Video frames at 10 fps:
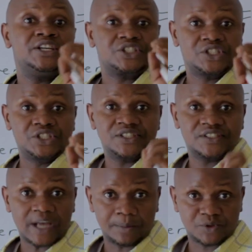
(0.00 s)
to
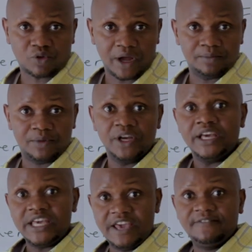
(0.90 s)
subscribe.
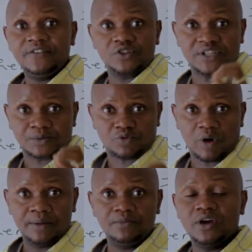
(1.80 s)
If you
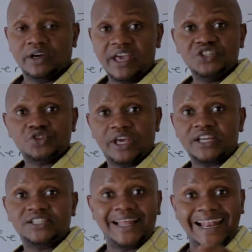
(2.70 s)
subscribe, you're going to
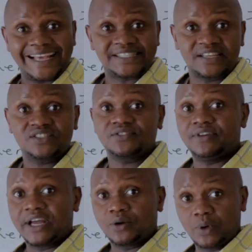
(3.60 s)
get the lessons
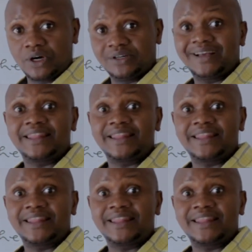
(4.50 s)
very well.